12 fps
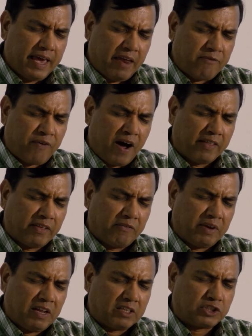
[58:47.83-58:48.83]
And Father,
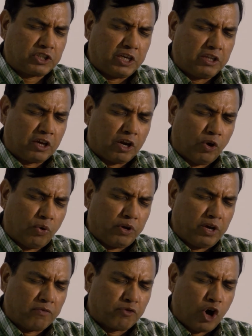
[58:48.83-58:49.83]
we'll see the
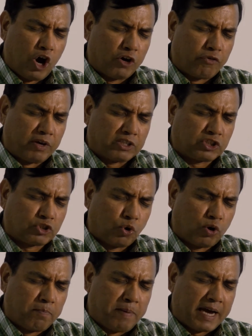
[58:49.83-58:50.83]
glory of God
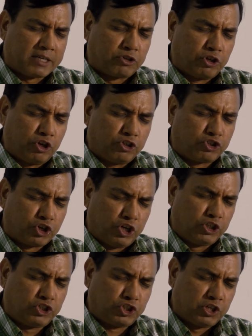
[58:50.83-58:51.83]
restored back to your
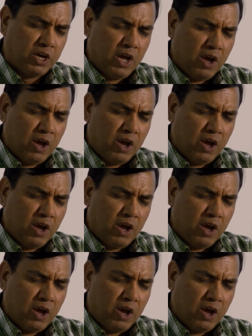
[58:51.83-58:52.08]
church